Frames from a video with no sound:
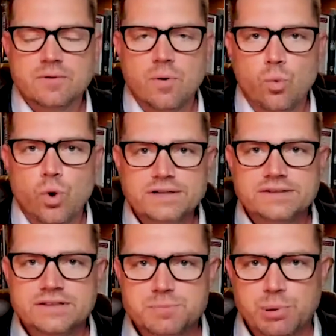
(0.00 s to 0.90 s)
what
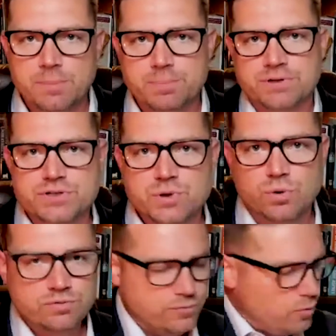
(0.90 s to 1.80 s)
these properties
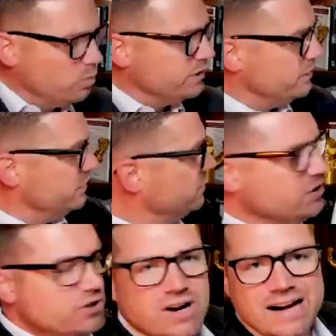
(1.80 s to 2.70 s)
sold for, we're getting a
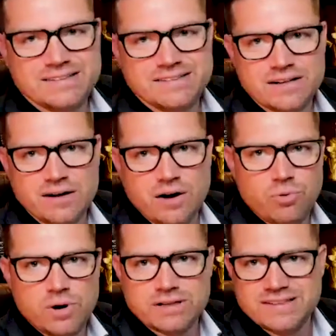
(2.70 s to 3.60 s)
good idea of
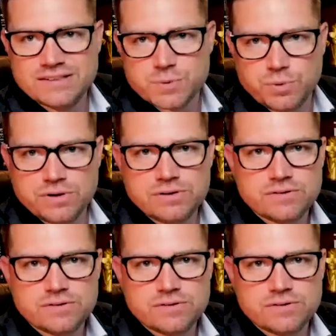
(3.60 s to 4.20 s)
what this one,